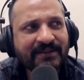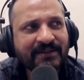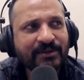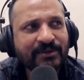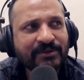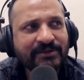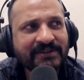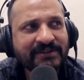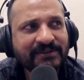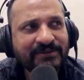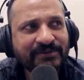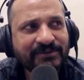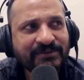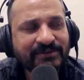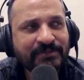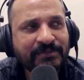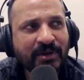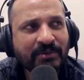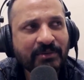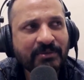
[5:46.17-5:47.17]
closer to
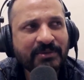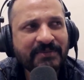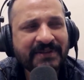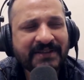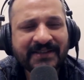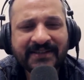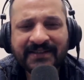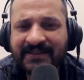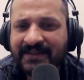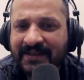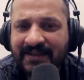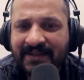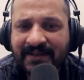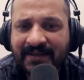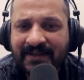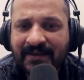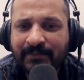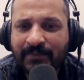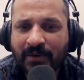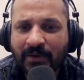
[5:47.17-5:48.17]
probably
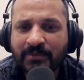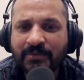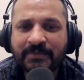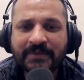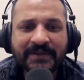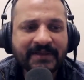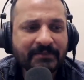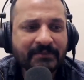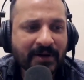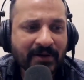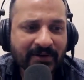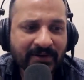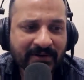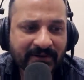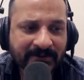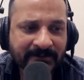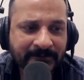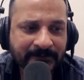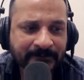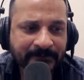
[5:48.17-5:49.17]
about